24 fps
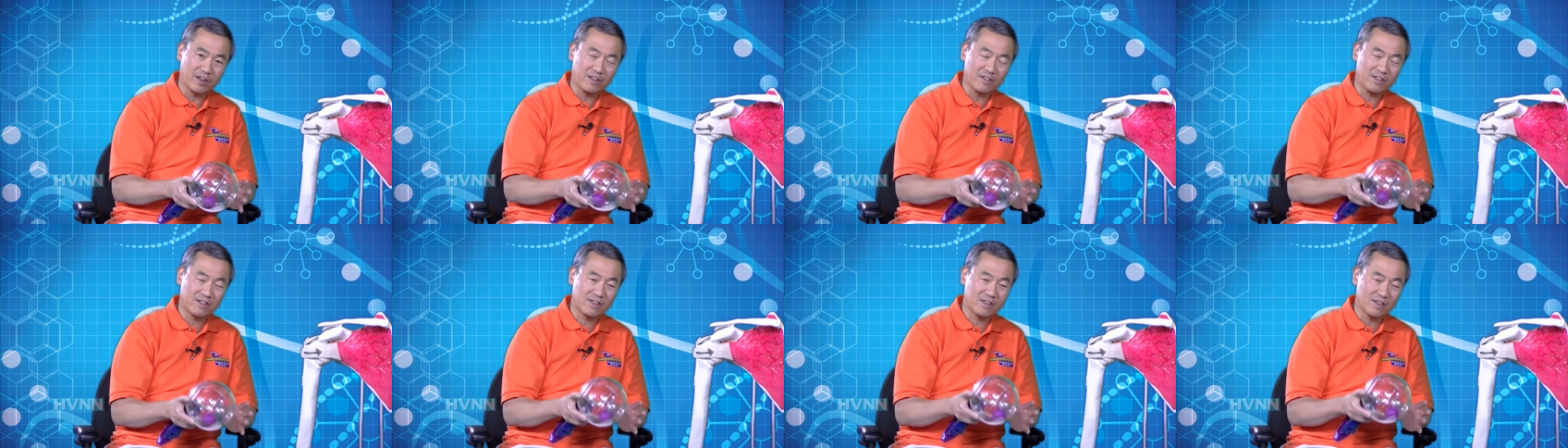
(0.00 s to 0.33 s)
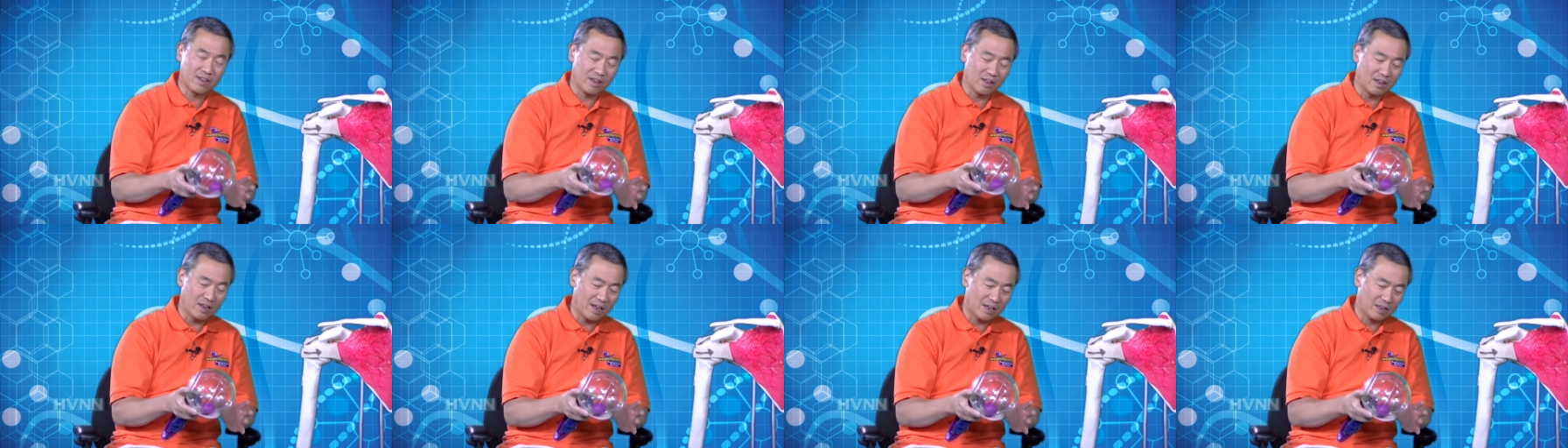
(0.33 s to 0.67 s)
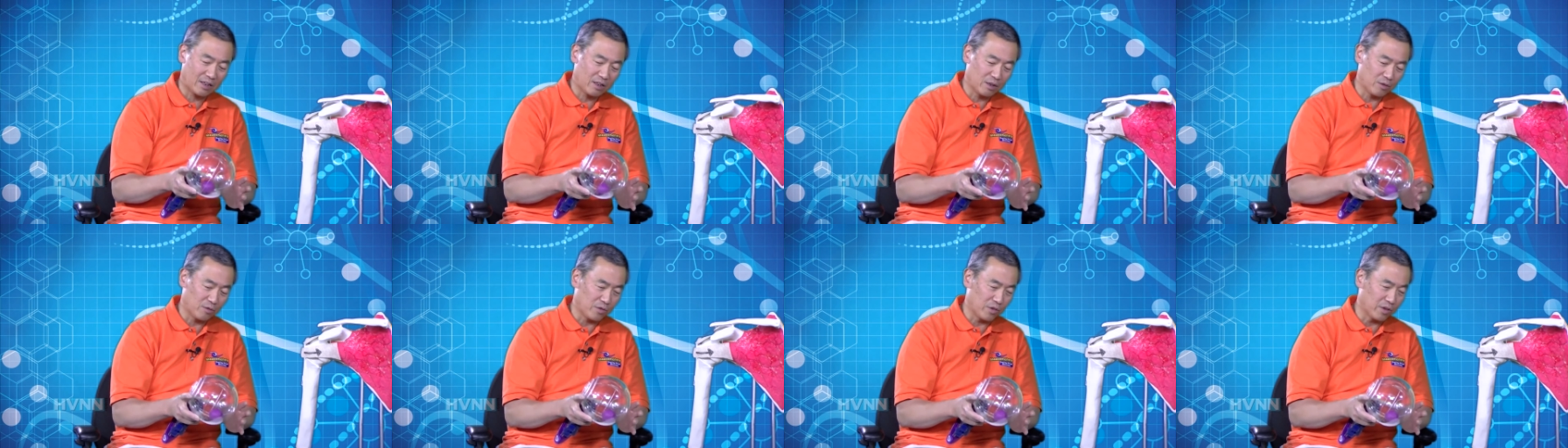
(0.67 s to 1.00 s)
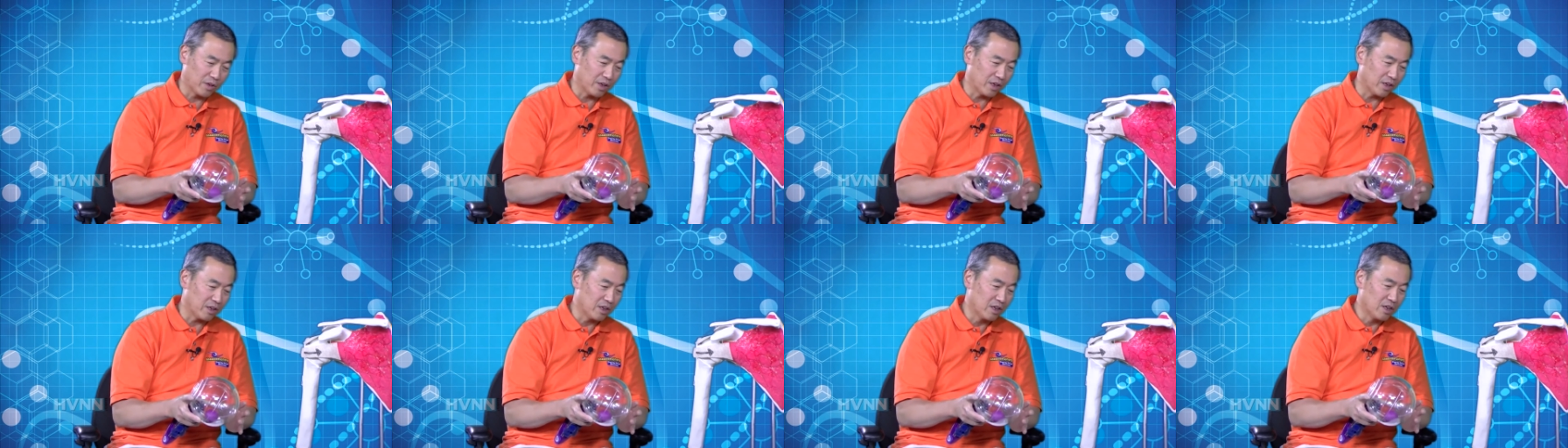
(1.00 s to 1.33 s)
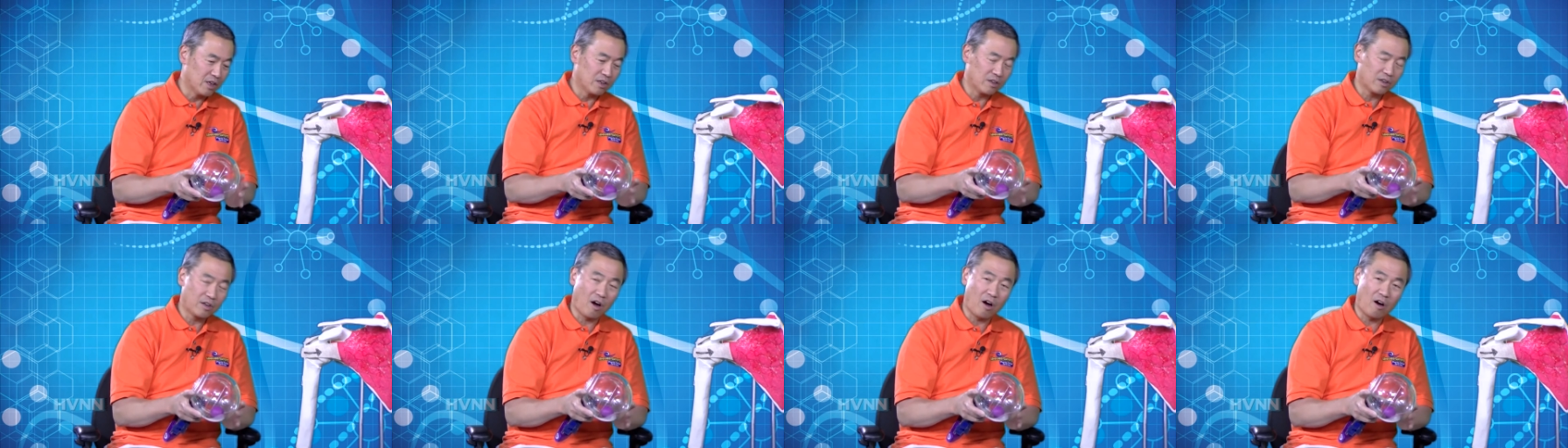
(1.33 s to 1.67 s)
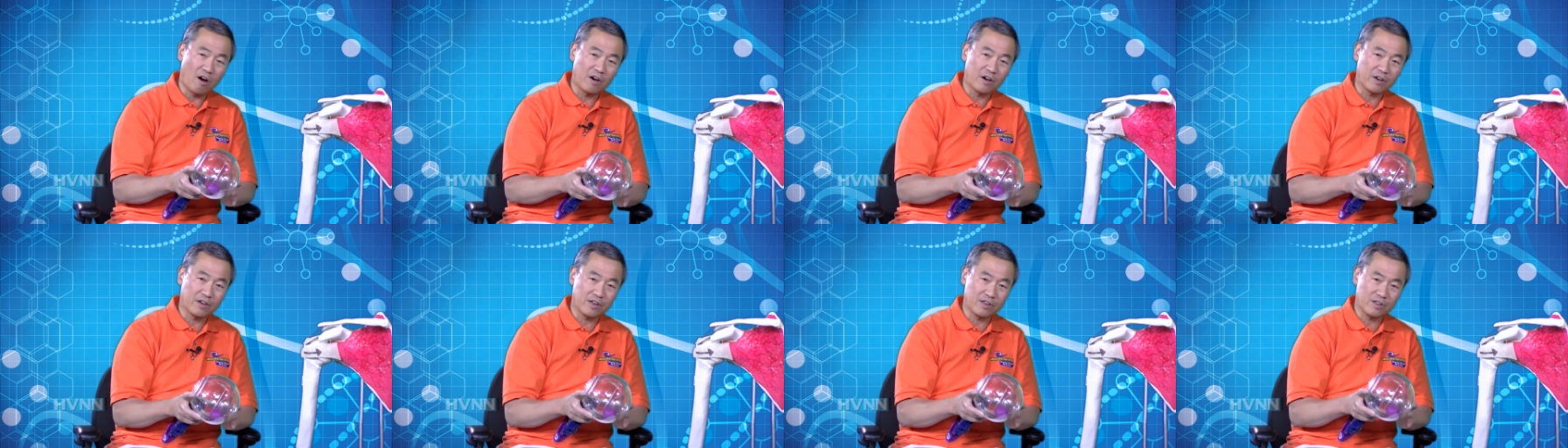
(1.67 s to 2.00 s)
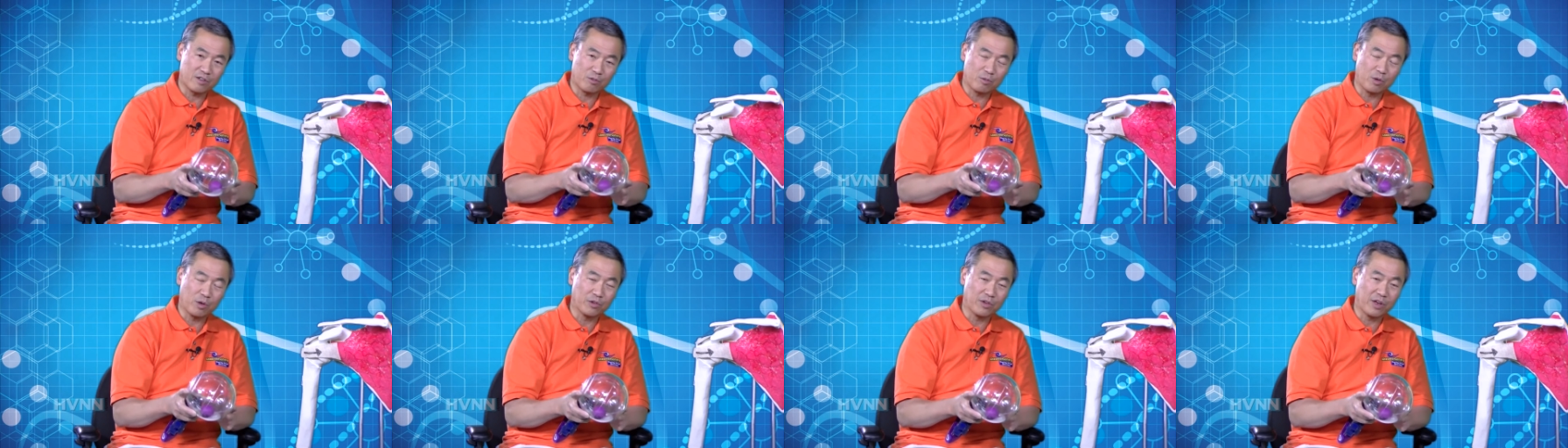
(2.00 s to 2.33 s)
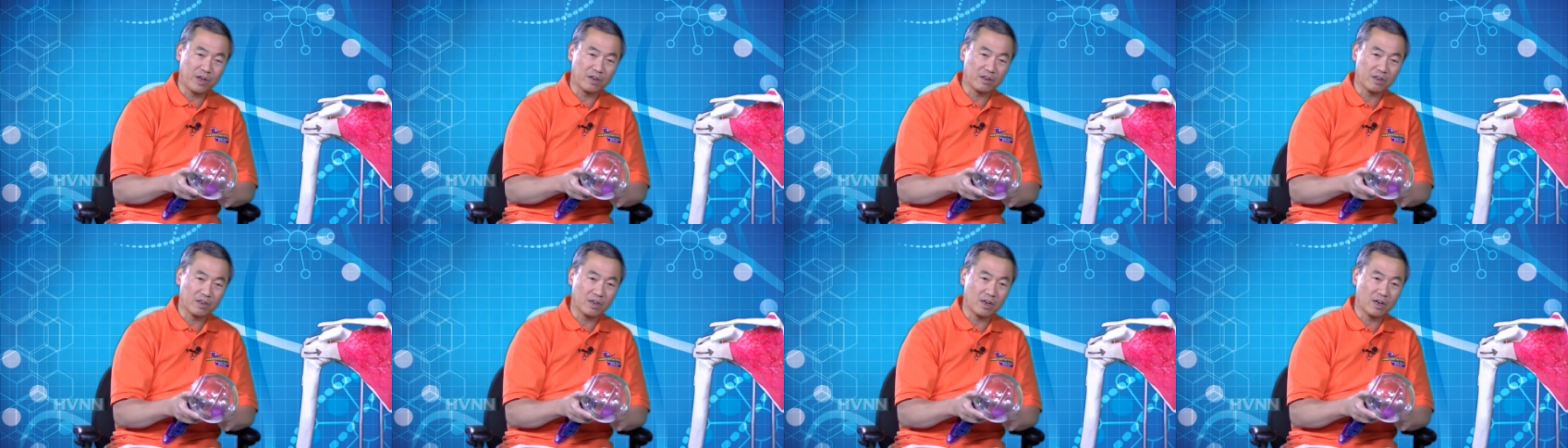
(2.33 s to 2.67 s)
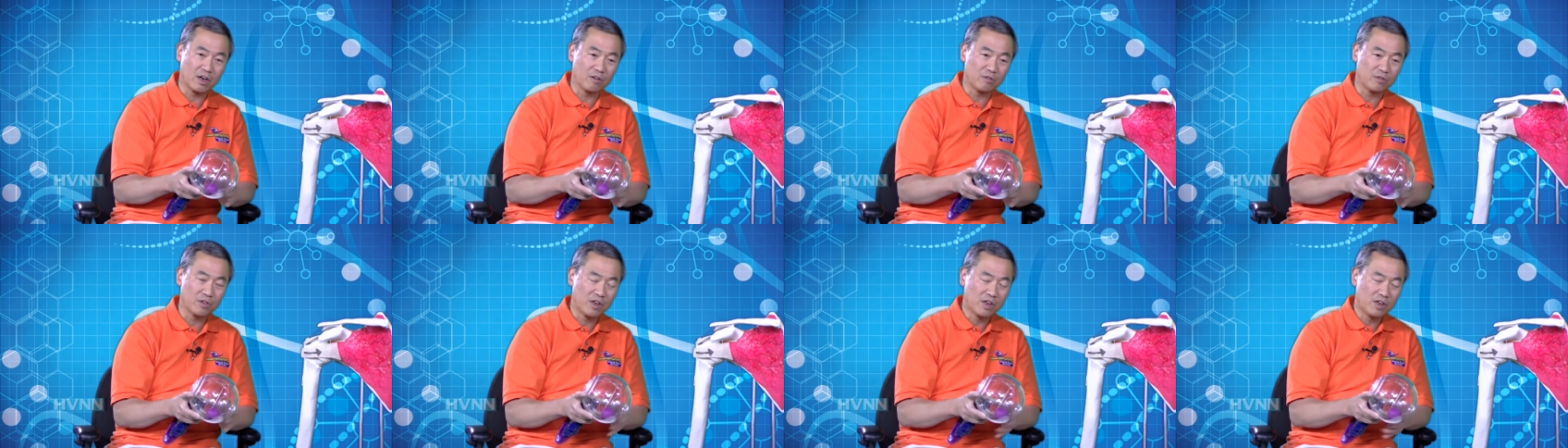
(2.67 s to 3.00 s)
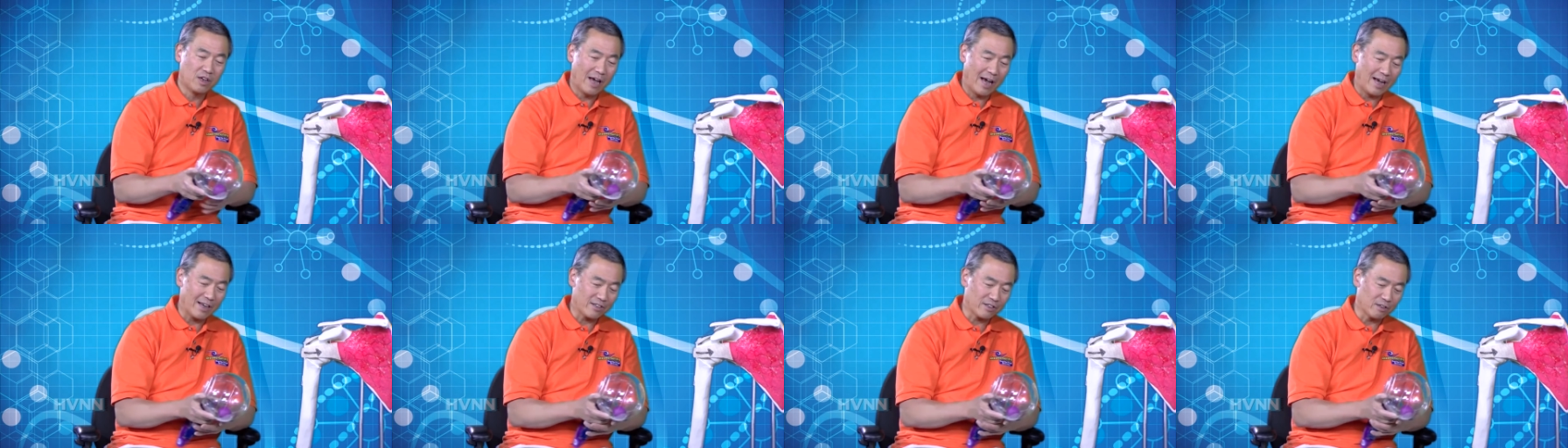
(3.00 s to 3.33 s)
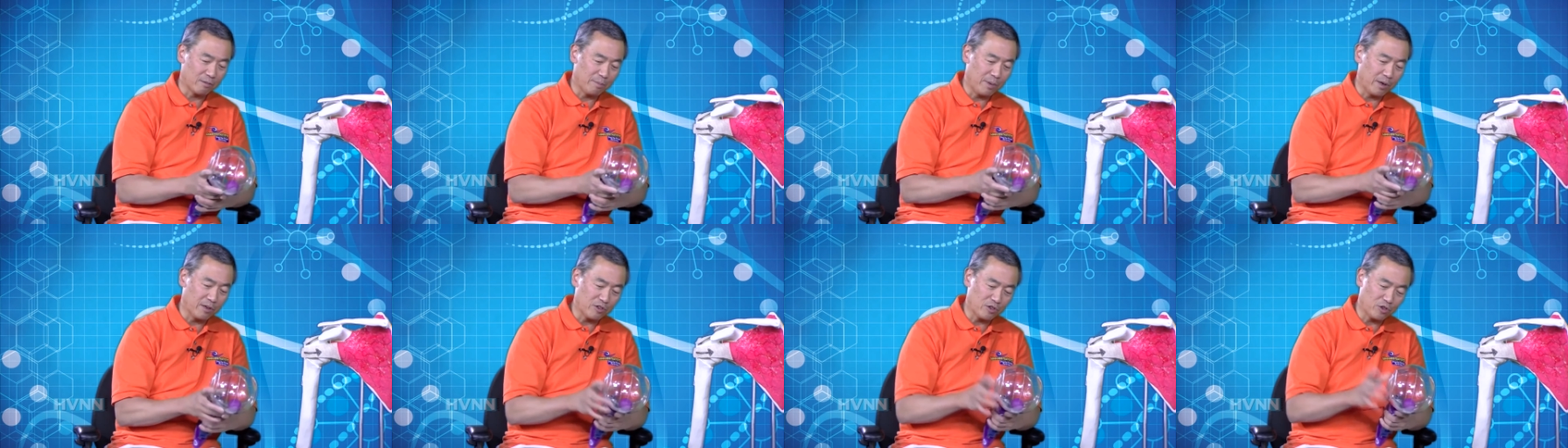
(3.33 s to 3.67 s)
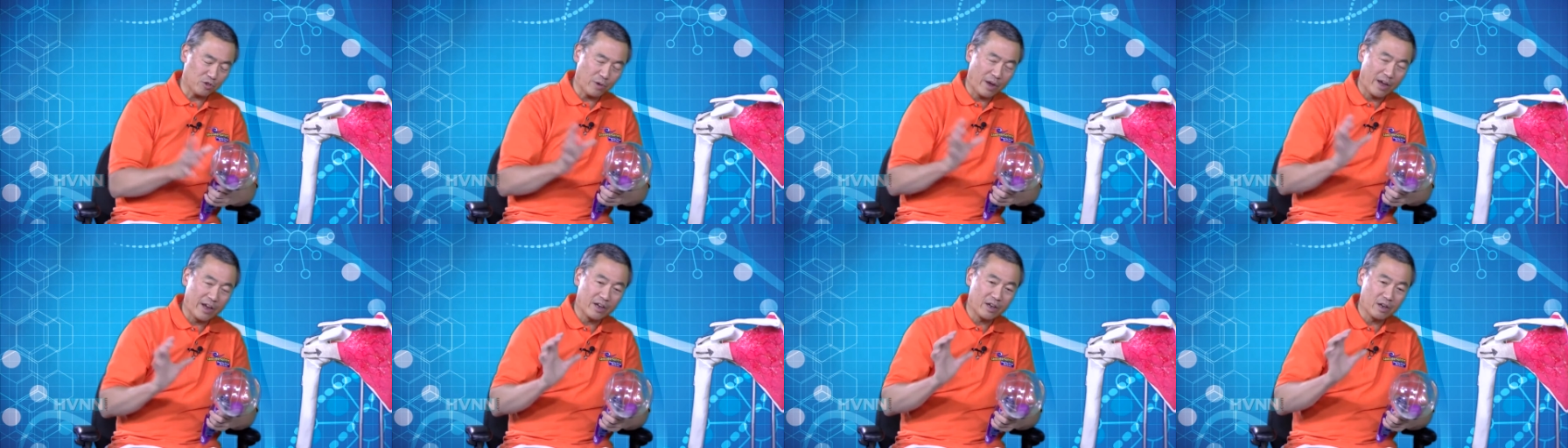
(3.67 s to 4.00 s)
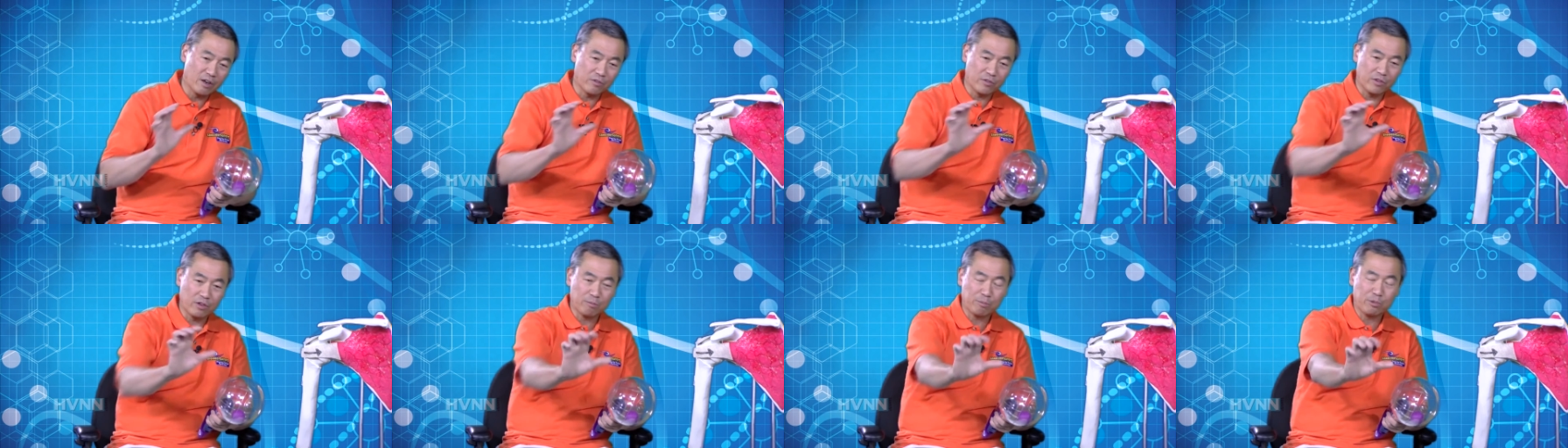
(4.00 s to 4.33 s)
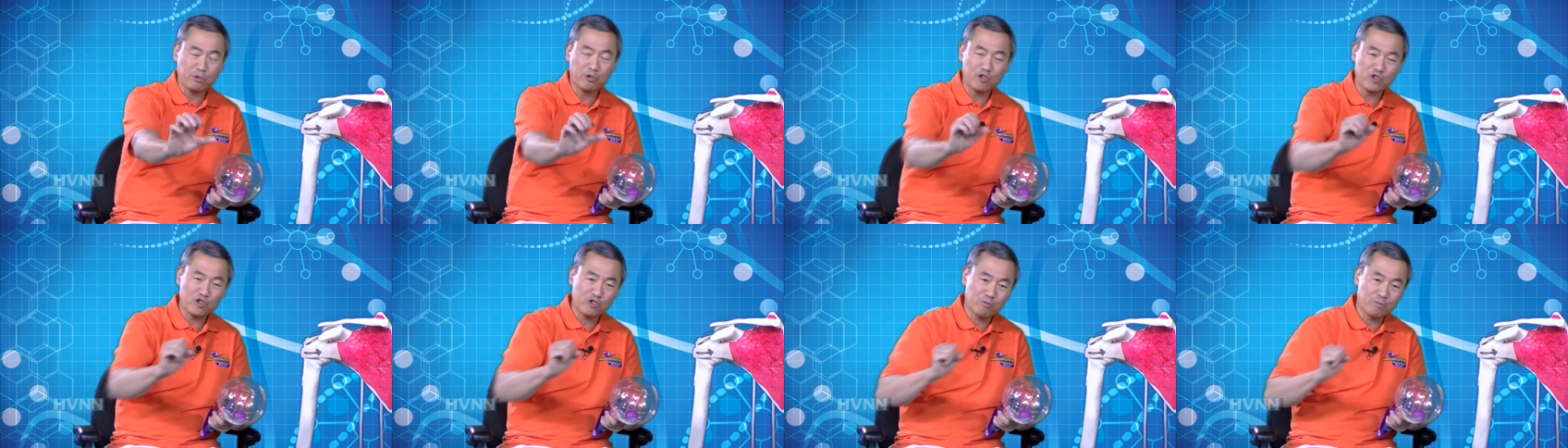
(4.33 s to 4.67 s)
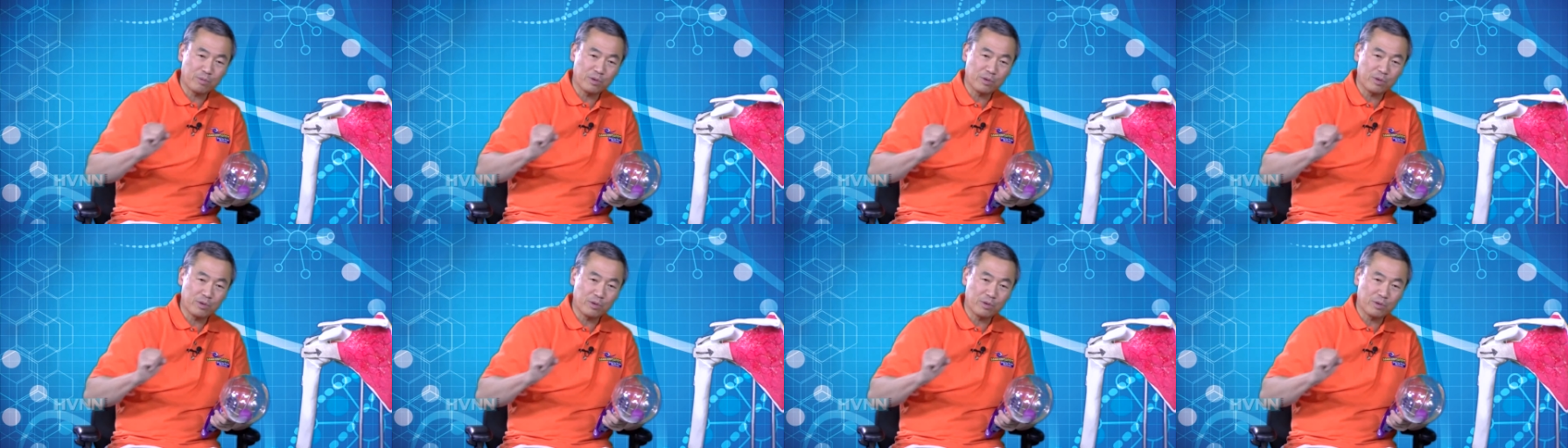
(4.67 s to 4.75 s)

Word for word: it selectively targets the rotator cuff as opposed to any of the push,